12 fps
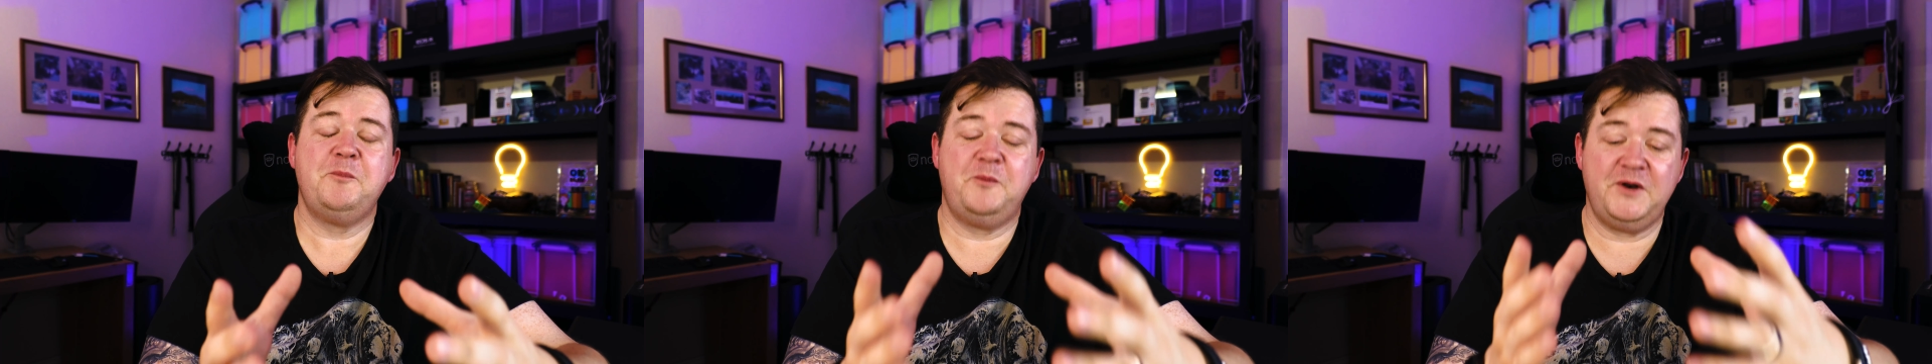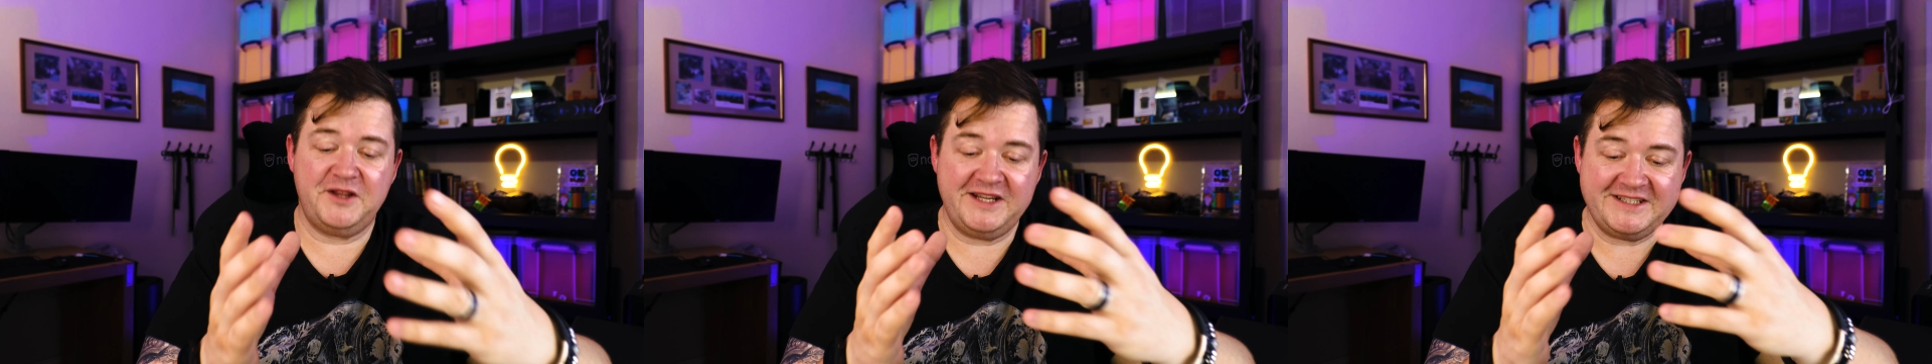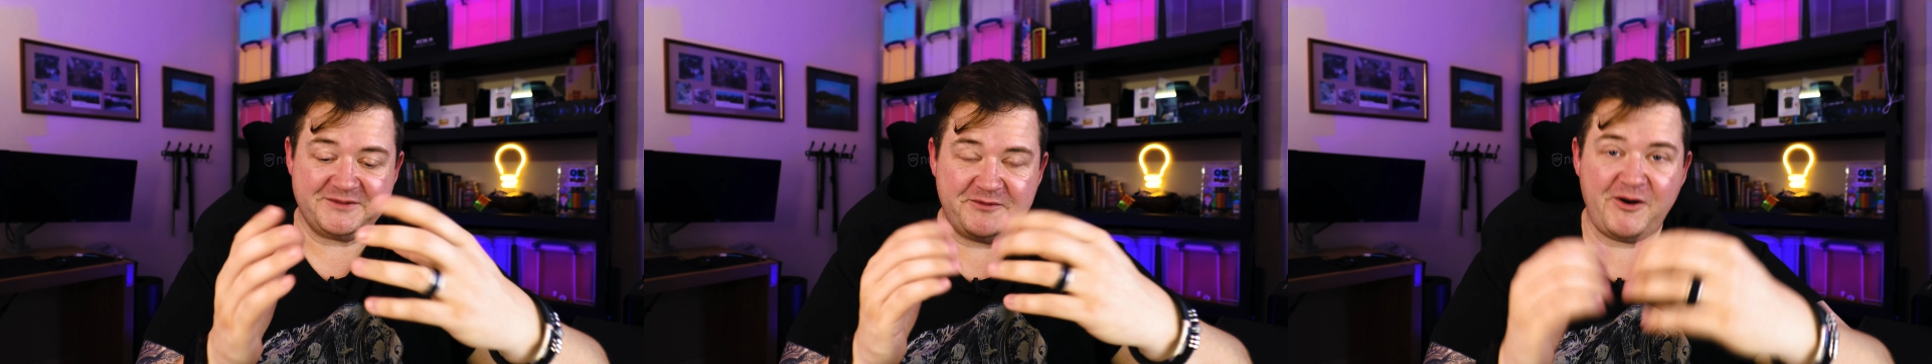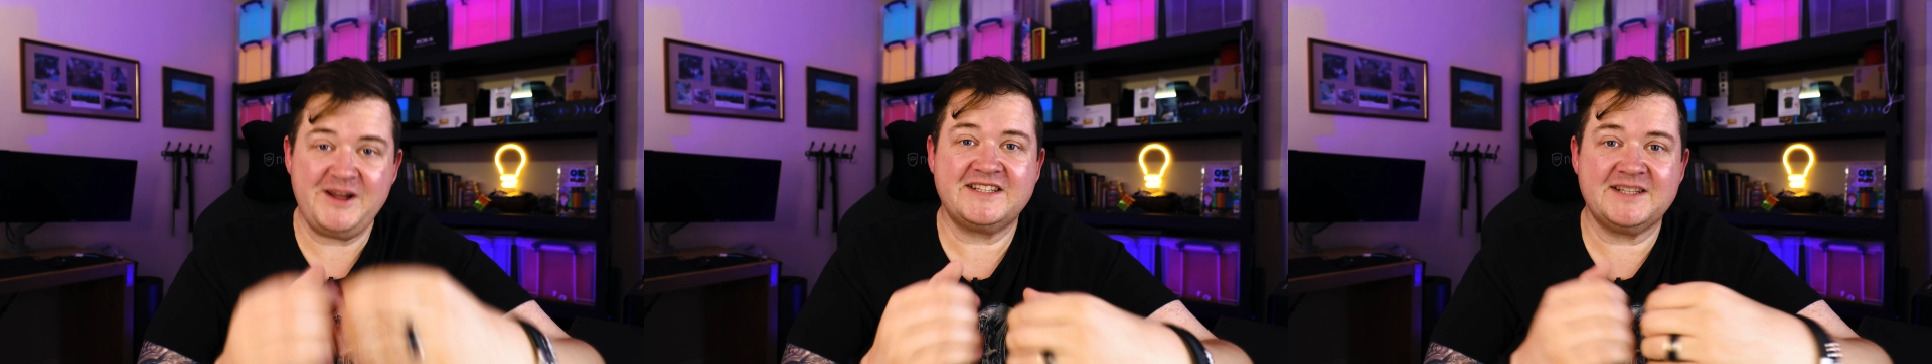But it's
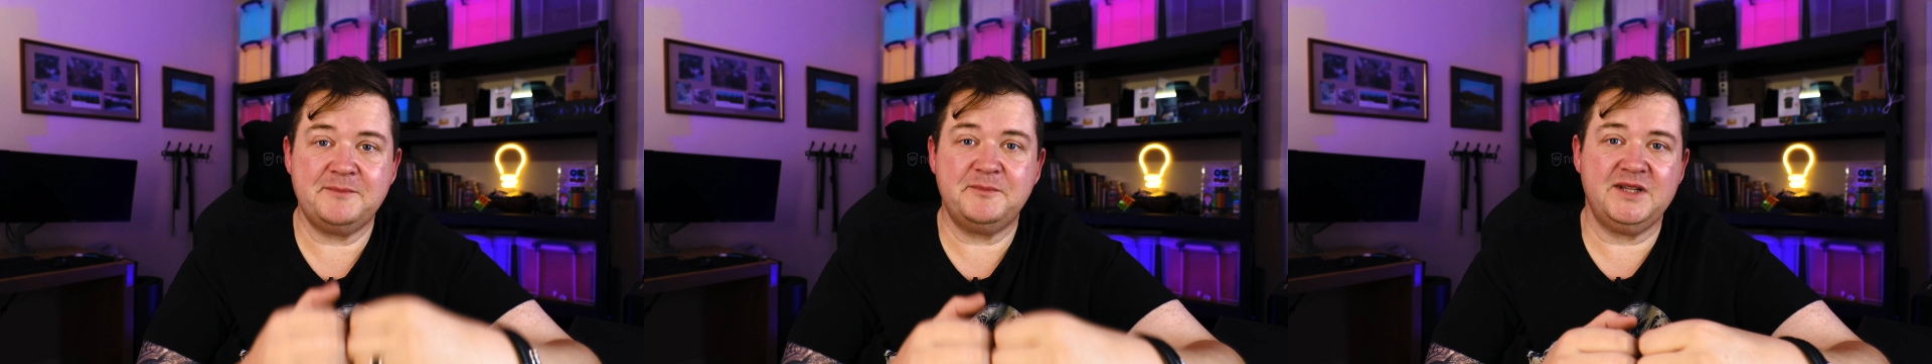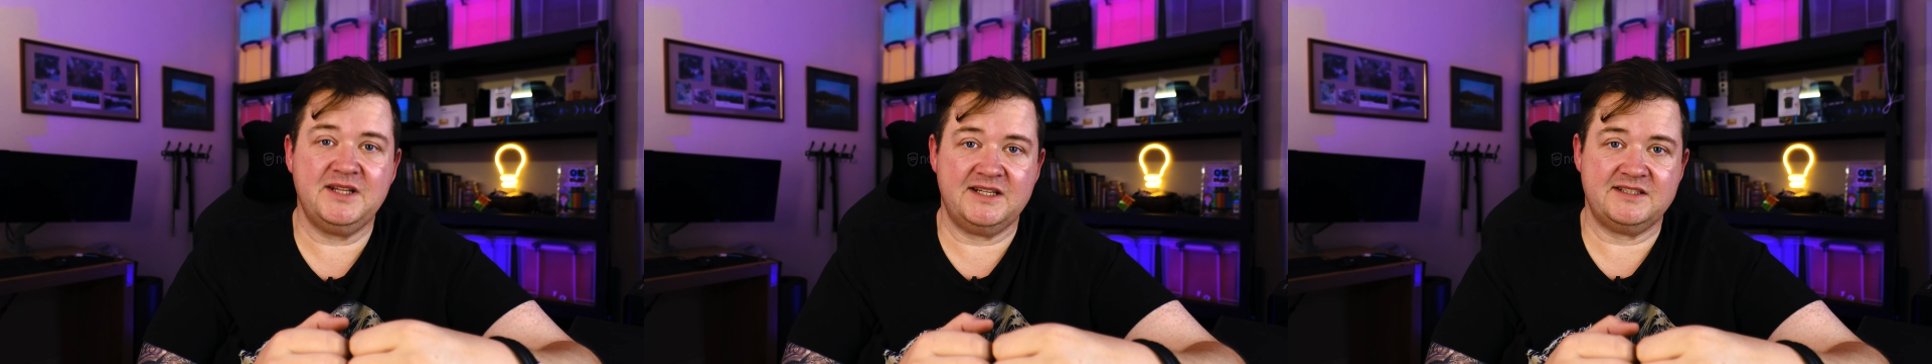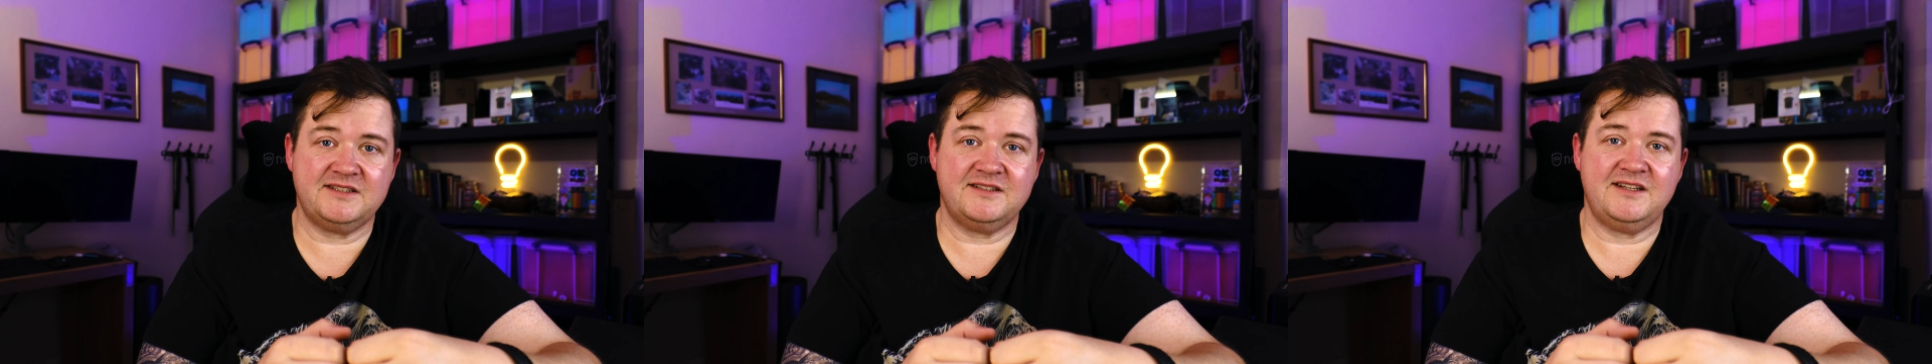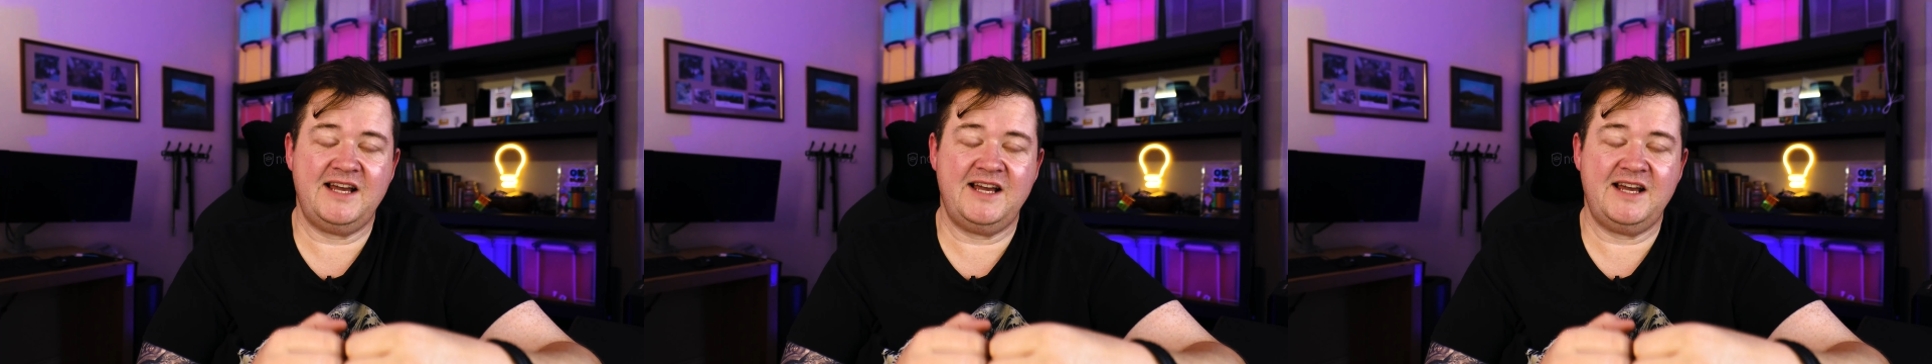very simplest.